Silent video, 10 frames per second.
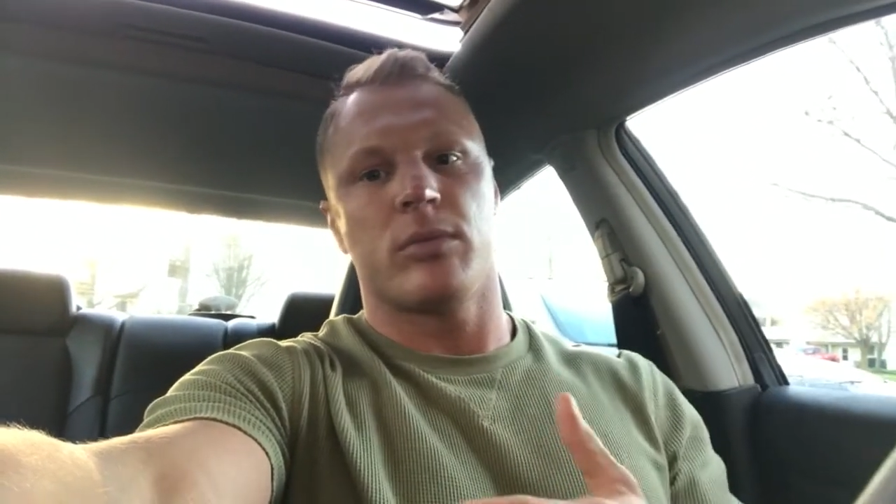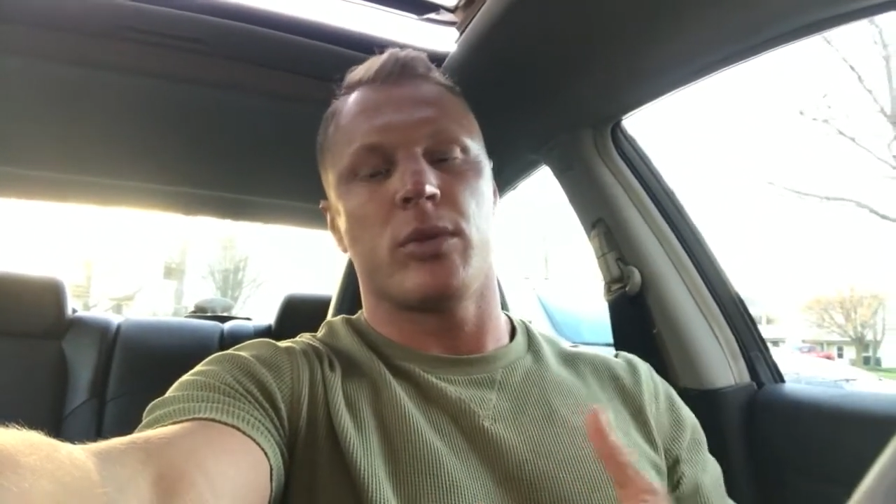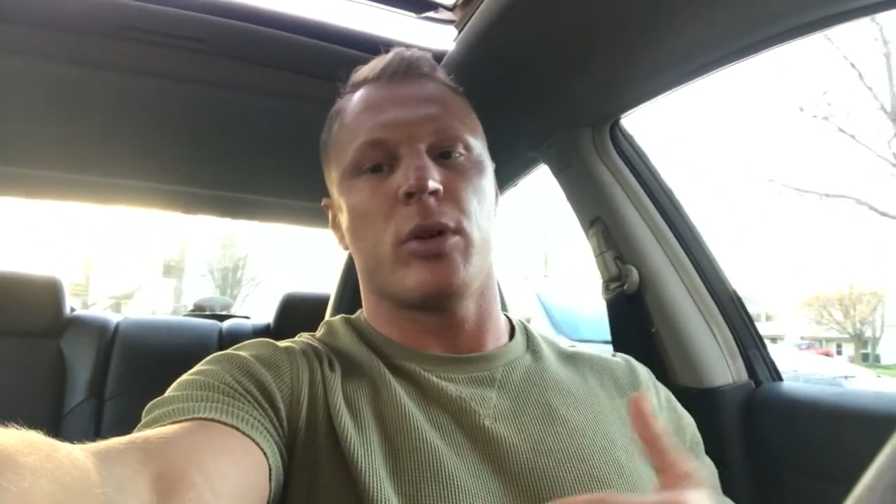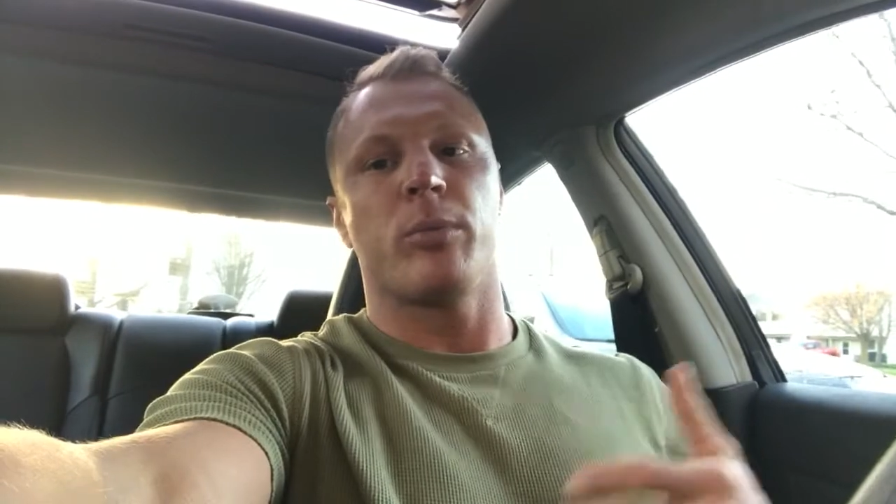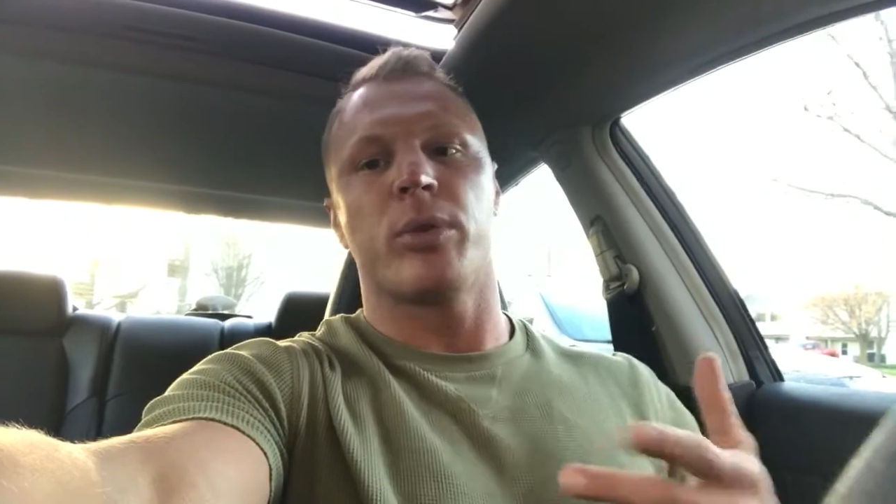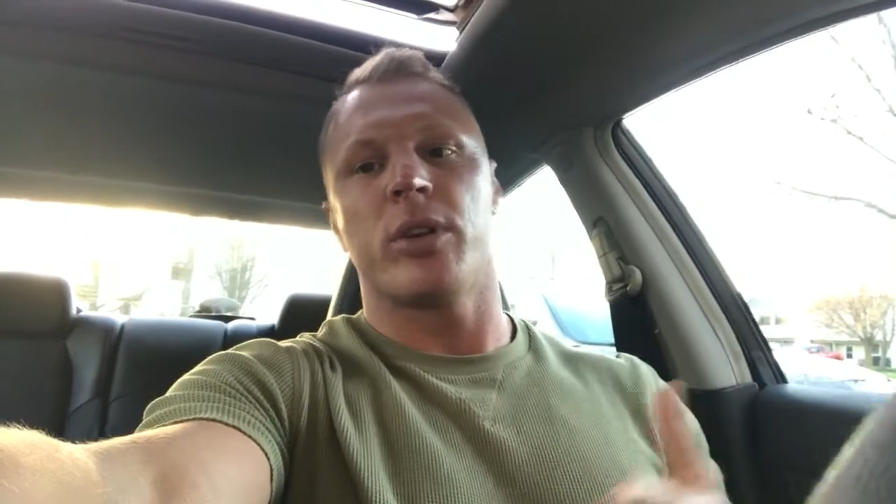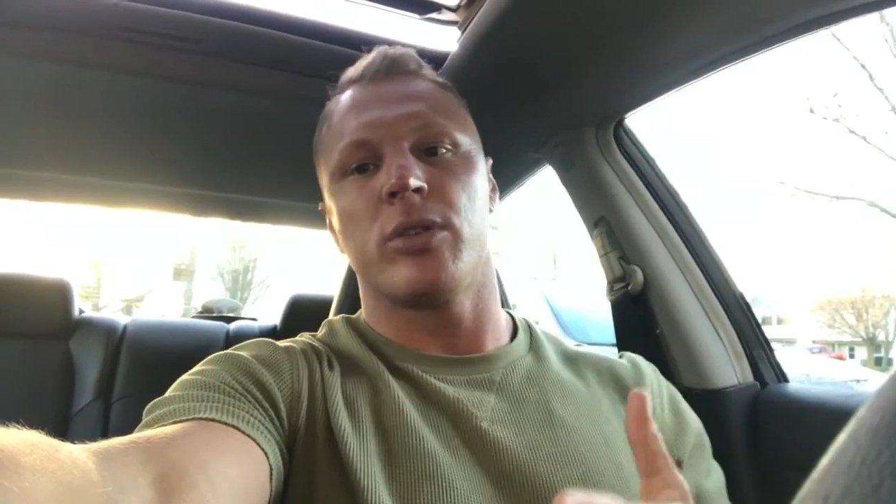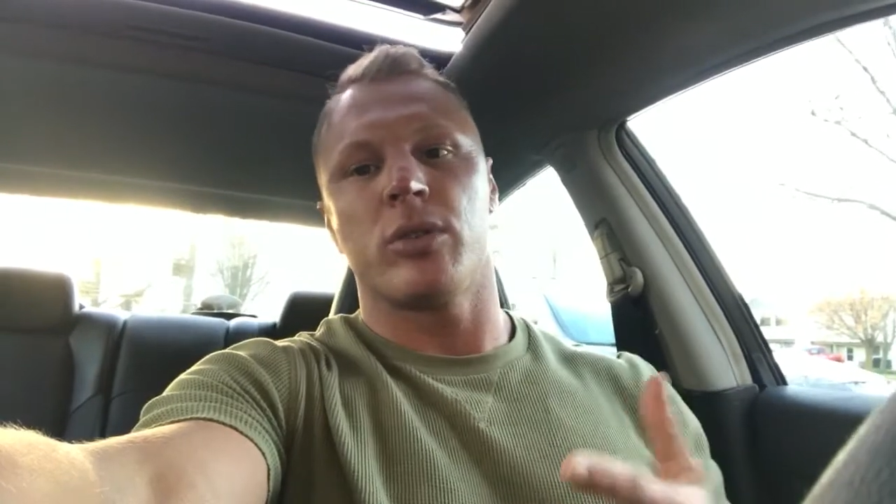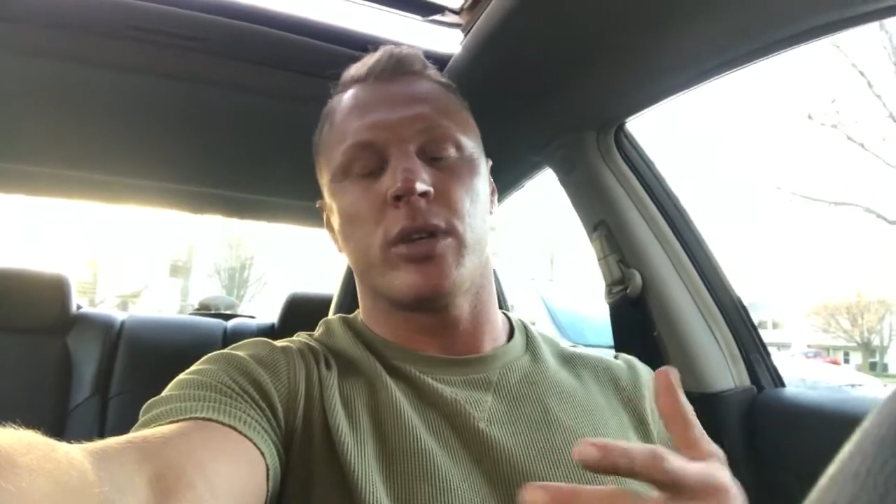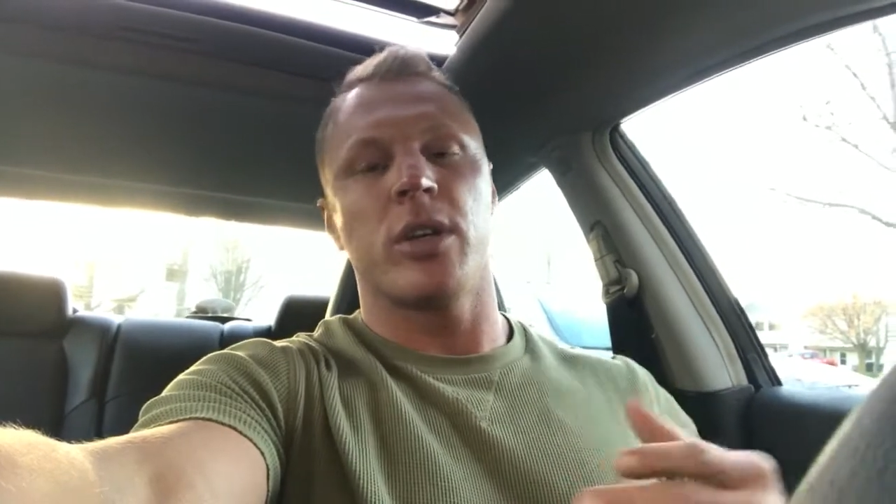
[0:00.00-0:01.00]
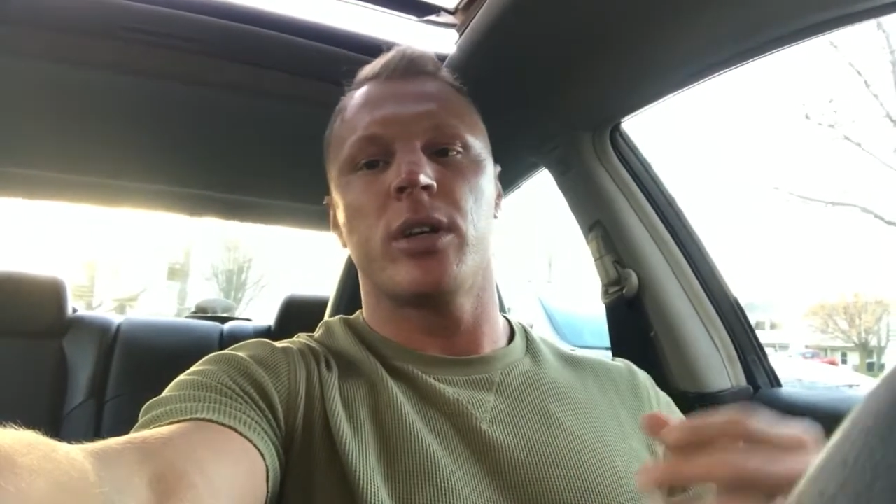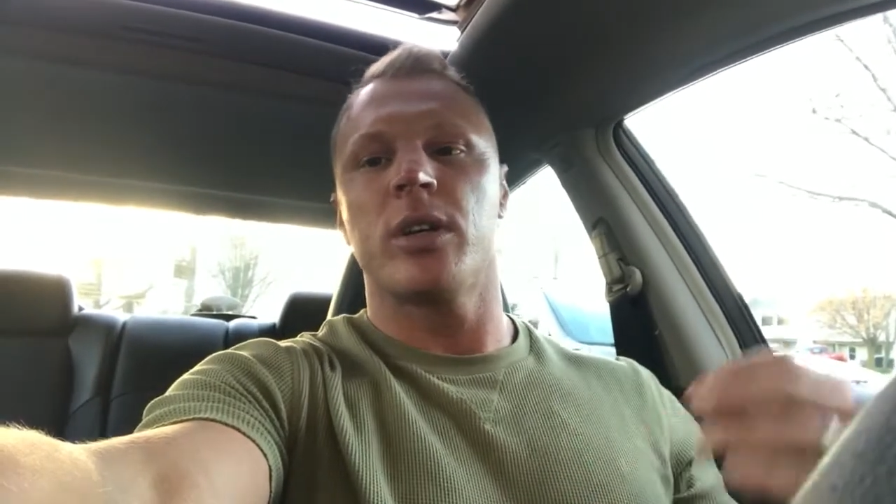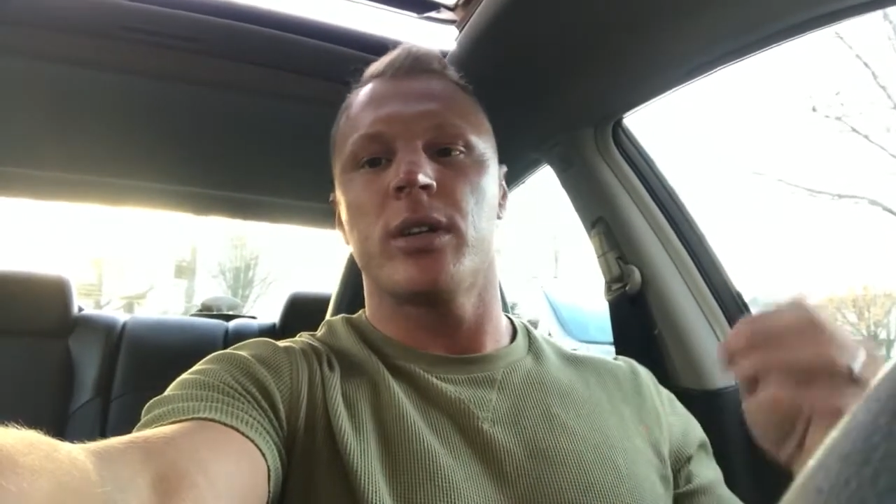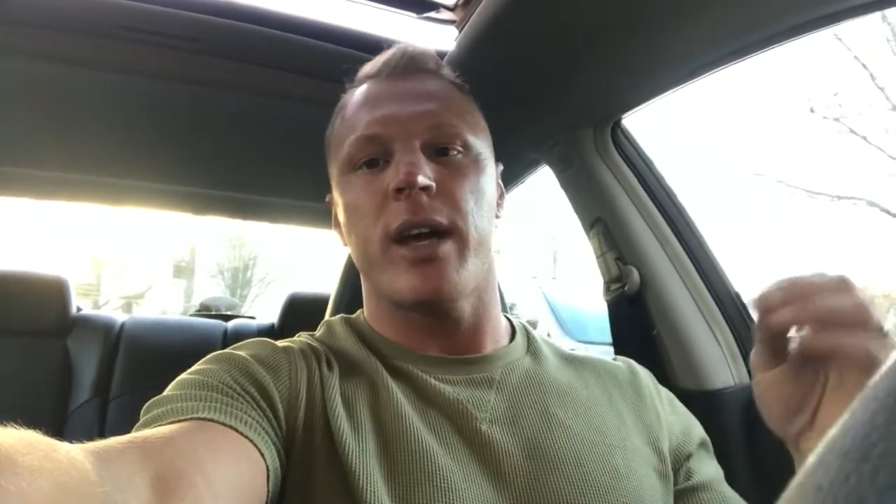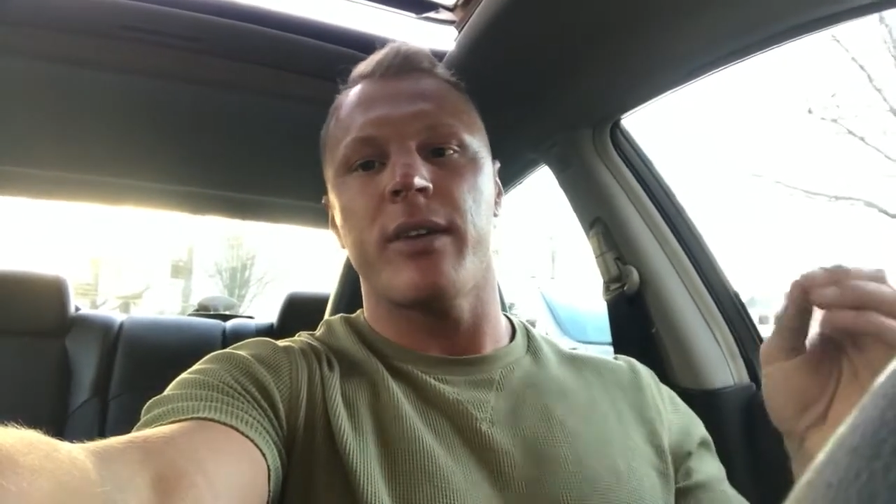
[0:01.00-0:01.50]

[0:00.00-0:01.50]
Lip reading: know, putting into a gear,